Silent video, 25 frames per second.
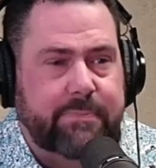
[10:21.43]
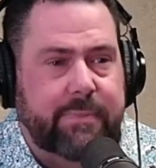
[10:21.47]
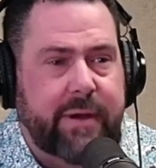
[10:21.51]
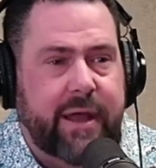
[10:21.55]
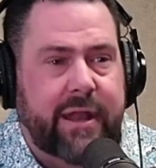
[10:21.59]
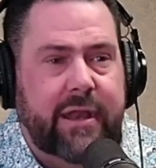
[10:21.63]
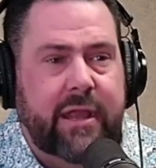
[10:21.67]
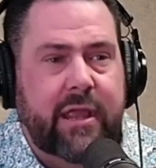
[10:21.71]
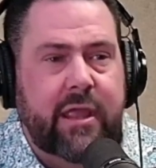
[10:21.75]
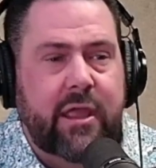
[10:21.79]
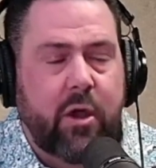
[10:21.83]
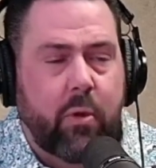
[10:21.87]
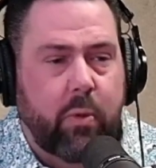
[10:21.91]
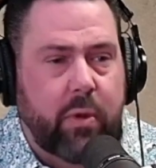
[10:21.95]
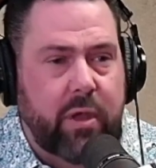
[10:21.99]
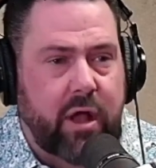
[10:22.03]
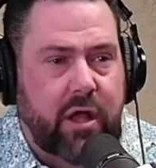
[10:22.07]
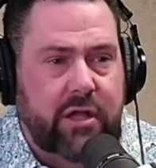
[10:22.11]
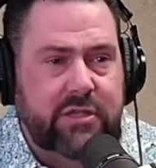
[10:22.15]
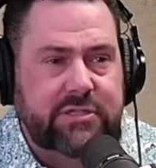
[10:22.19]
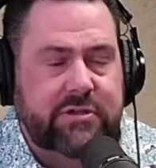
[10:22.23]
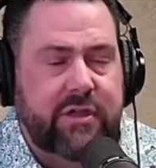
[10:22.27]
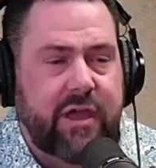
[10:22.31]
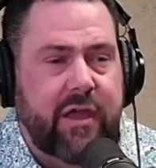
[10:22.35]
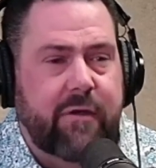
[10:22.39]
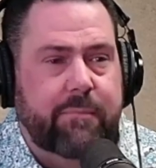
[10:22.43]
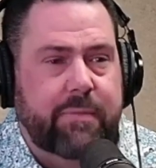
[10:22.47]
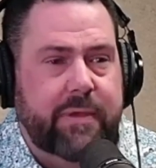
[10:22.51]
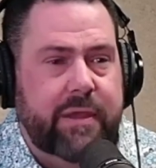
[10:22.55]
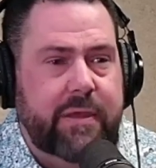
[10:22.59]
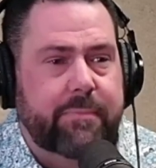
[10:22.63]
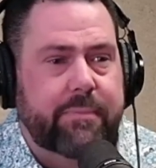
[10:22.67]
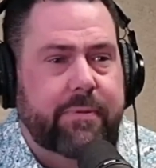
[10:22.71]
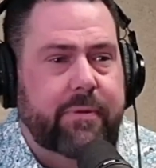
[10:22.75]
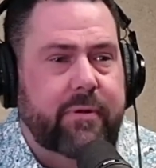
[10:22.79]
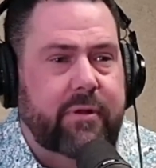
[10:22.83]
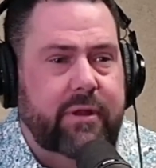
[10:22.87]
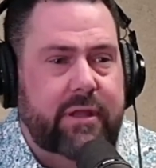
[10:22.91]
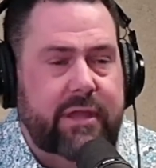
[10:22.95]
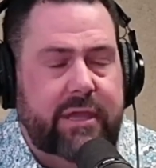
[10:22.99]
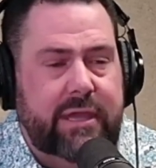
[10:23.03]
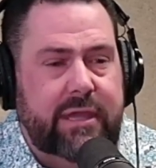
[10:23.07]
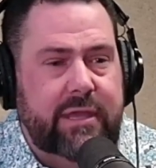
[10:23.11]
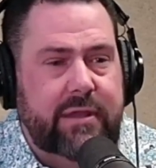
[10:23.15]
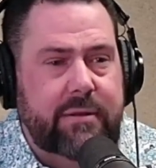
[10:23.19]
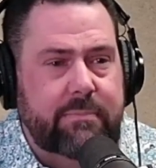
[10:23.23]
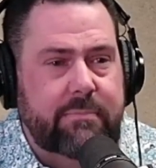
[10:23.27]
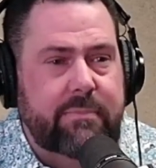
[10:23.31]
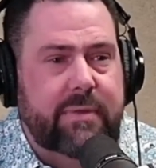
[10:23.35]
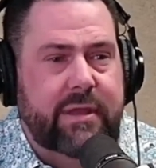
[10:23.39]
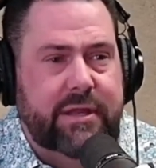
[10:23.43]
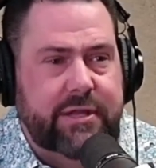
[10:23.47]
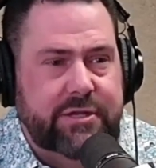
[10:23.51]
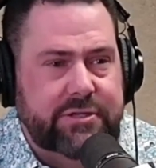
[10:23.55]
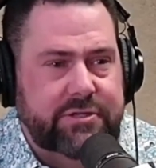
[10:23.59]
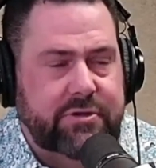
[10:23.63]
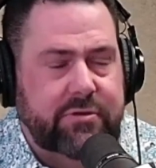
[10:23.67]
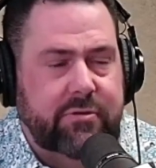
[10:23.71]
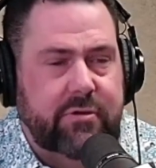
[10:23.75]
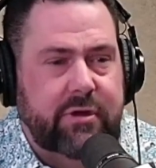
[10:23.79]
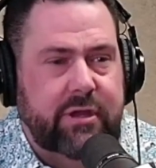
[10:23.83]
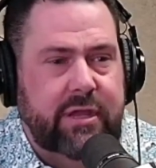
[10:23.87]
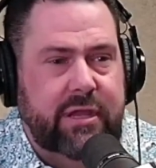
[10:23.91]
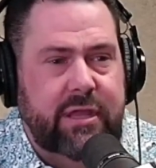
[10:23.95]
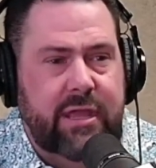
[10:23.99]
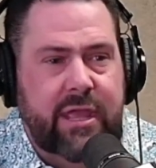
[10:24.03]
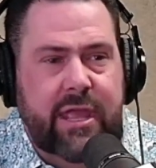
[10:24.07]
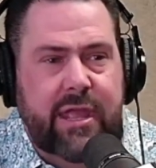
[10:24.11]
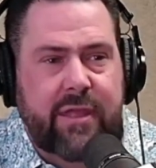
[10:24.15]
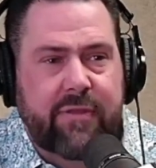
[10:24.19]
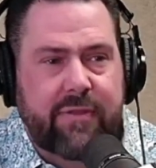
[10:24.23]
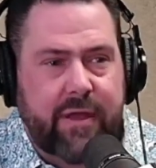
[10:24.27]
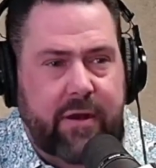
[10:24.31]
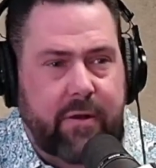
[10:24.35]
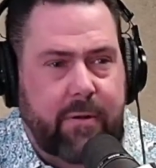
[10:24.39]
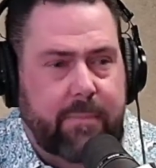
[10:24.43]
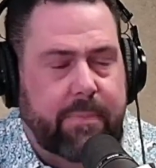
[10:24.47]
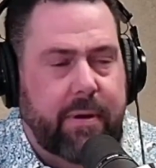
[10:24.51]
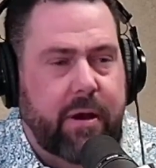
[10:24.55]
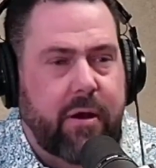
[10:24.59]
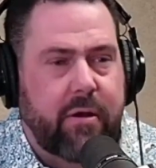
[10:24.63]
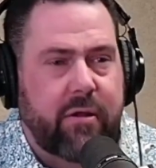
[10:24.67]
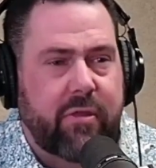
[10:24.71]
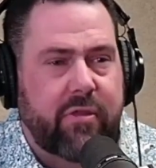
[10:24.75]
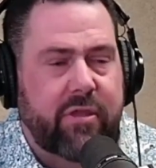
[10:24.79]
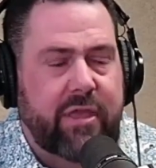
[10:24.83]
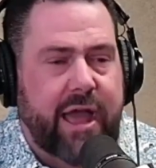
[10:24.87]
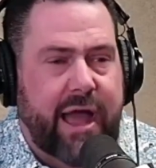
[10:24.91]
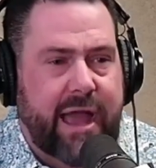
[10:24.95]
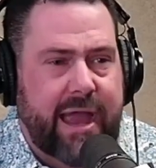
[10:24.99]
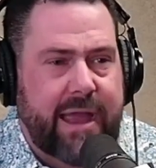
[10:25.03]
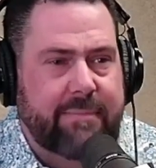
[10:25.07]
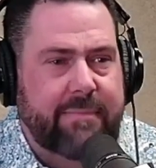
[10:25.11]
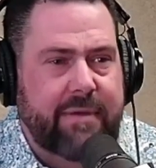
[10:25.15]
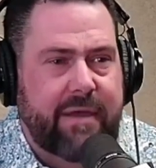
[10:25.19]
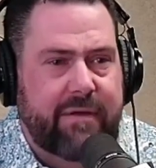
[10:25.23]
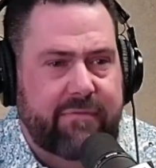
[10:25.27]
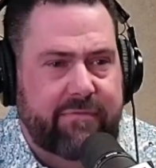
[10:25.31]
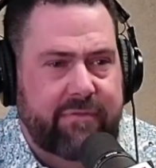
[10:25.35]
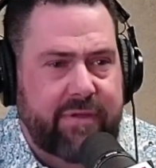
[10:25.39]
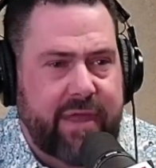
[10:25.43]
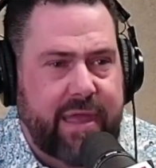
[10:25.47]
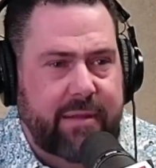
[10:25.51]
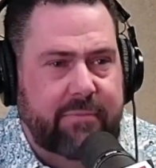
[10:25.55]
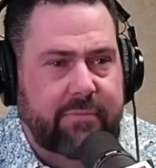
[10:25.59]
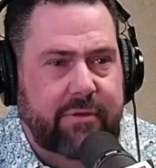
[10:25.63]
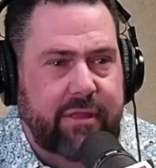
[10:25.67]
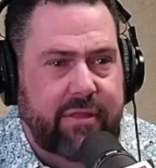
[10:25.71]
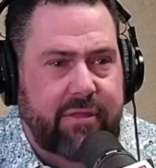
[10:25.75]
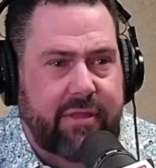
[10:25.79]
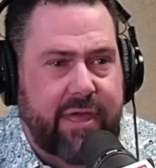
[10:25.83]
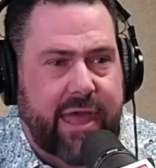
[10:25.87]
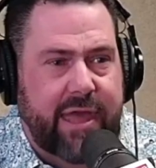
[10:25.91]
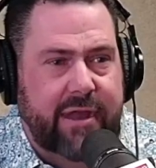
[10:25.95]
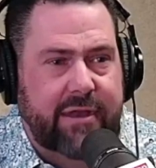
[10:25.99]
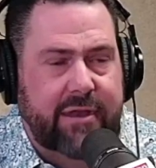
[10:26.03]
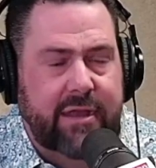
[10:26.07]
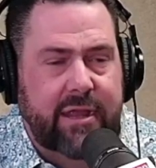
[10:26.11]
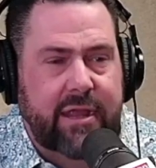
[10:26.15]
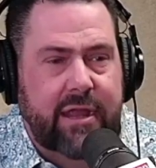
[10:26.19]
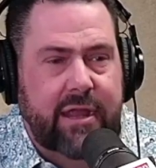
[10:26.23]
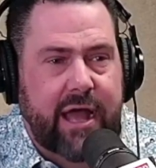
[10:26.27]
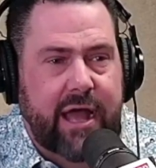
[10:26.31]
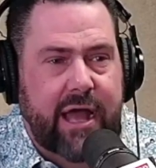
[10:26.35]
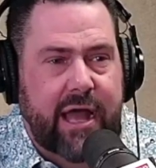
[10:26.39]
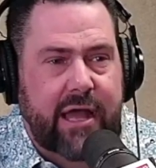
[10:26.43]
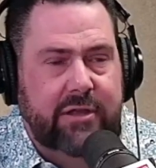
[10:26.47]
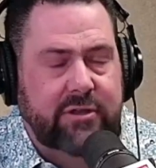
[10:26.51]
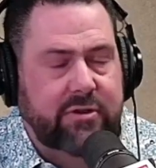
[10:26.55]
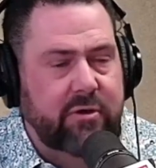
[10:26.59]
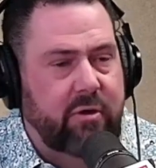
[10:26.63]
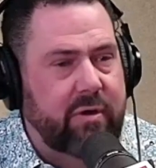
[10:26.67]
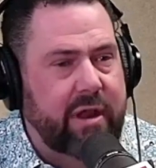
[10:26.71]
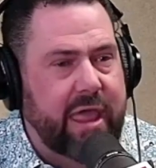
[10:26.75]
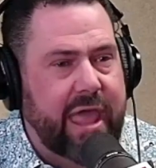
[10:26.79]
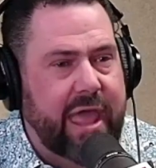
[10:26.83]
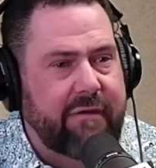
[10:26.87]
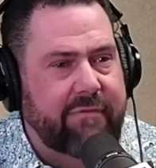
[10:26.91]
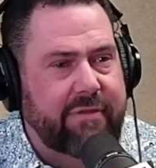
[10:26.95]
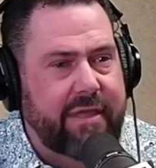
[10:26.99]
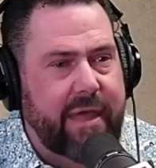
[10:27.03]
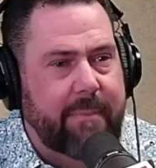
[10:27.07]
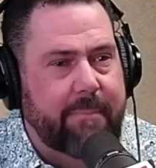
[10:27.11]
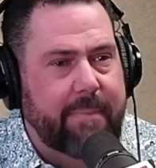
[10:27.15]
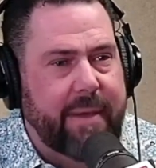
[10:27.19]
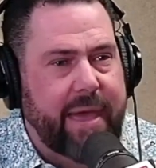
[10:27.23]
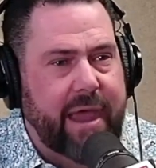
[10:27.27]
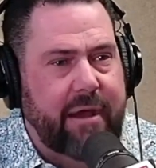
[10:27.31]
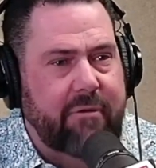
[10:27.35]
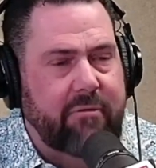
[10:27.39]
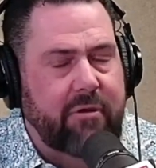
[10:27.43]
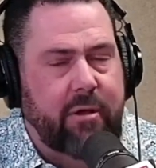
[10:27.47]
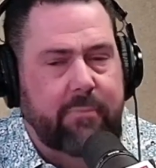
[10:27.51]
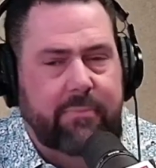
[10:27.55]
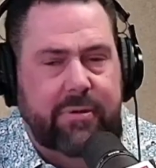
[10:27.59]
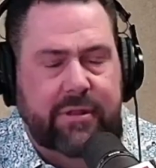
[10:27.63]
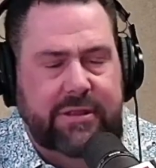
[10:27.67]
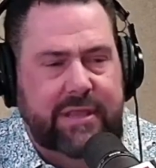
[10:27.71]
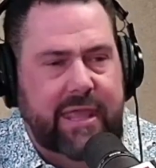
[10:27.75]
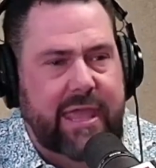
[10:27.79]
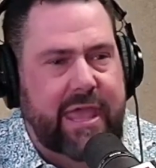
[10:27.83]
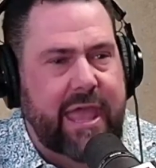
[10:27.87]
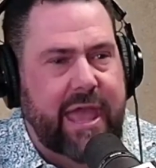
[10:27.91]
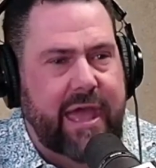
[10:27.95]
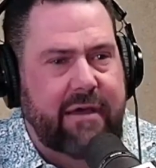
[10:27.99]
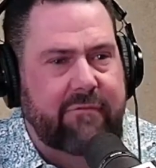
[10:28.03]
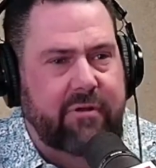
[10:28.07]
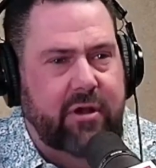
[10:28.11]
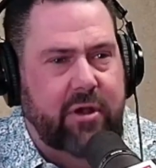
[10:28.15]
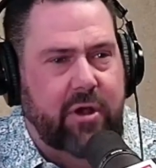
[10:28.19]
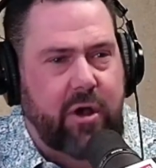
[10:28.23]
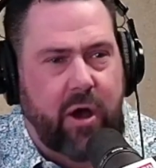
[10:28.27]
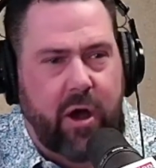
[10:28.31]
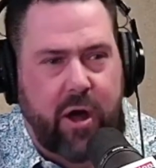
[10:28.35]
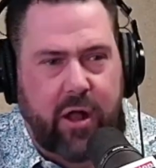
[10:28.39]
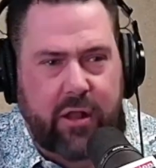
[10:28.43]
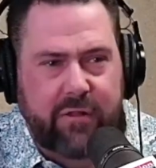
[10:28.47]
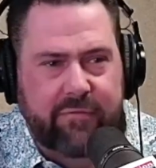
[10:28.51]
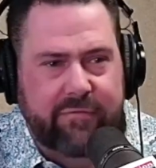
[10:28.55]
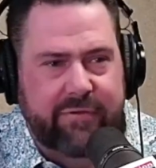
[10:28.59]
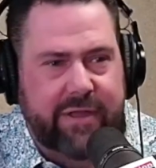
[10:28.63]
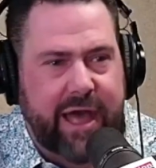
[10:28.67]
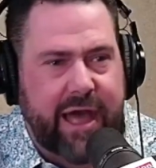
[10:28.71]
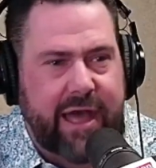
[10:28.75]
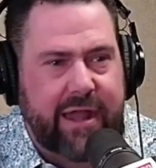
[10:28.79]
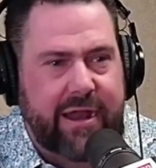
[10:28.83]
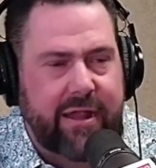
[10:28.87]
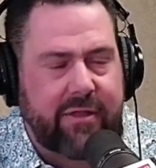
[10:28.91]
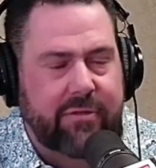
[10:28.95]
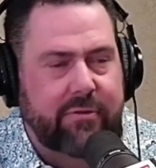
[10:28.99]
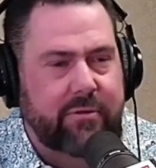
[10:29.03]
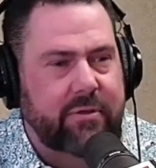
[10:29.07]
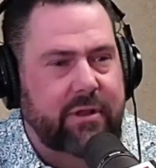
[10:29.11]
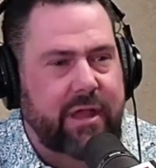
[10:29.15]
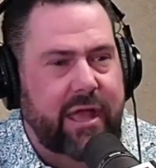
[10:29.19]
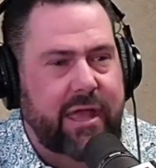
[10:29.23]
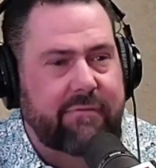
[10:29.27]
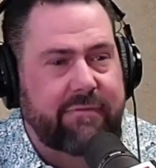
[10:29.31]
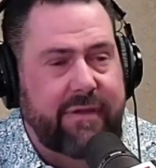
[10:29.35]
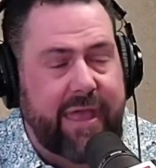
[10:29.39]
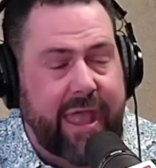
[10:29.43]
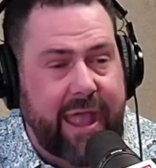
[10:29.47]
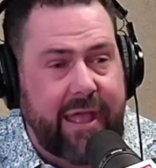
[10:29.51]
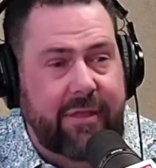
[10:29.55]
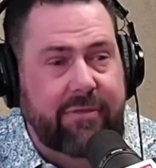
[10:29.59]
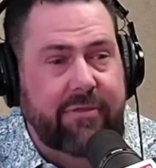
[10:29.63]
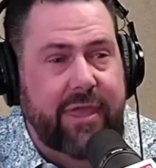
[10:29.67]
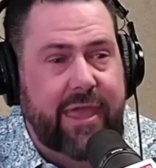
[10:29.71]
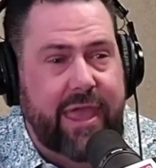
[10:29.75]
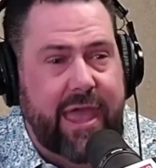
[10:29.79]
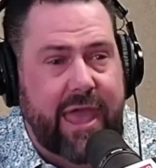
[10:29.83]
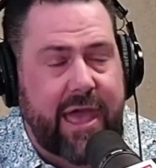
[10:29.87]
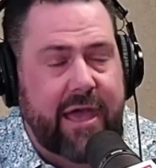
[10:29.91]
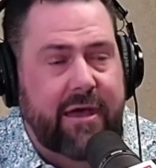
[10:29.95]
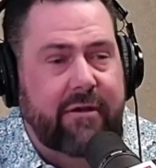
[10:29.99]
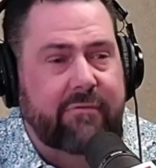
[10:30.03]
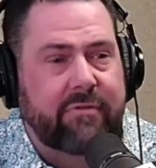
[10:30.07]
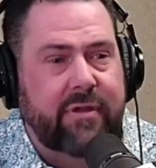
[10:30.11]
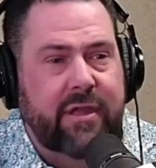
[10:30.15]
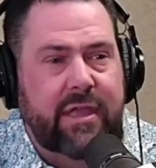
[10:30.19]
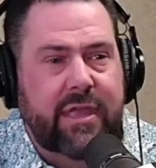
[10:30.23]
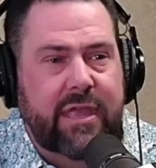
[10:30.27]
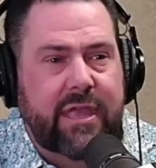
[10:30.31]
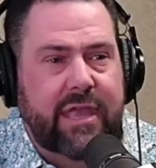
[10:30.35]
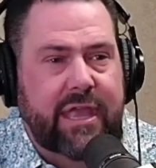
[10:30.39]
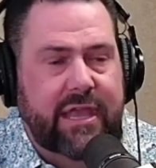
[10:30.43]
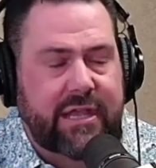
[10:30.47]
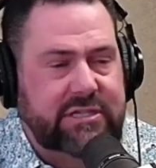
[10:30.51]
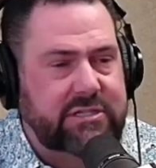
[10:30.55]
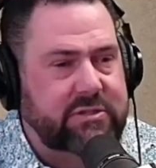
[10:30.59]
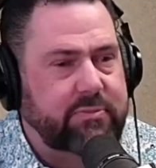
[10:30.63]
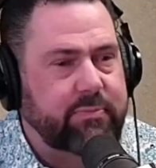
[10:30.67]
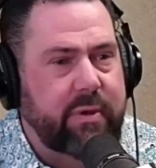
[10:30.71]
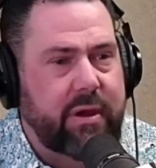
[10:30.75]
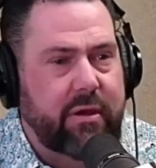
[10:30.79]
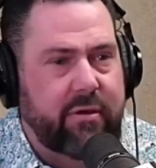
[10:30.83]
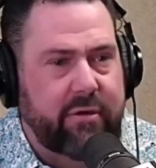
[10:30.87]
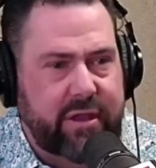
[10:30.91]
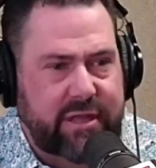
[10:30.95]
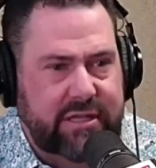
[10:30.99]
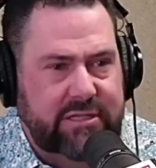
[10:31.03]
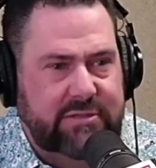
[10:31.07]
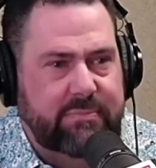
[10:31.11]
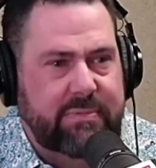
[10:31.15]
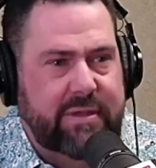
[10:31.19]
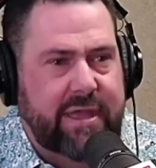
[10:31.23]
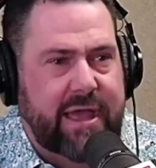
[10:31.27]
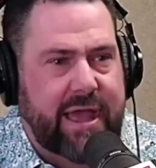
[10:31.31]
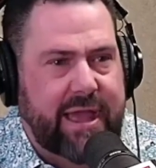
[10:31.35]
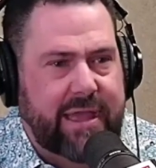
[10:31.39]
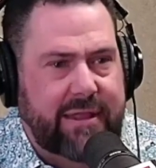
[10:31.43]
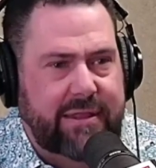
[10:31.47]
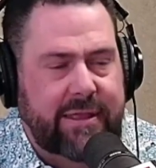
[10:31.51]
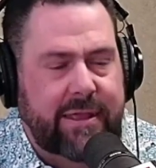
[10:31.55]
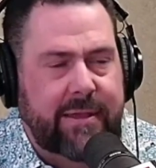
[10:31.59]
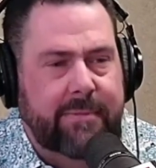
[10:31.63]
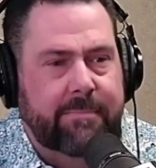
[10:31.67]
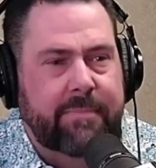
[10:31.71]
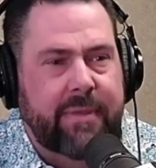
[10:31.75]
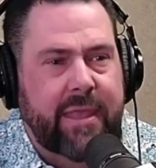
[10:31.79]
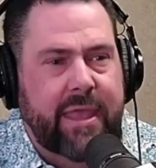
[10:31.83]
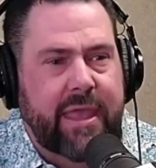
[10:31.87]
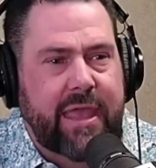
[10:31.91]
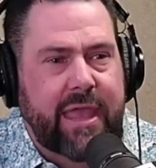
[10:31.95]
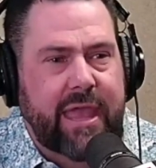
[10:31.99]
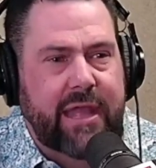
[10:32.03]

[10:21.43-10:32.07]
But we also have people in ministry that are part of the IMF family that don't have that background, but they have a call of God on their life and they have experience behind them.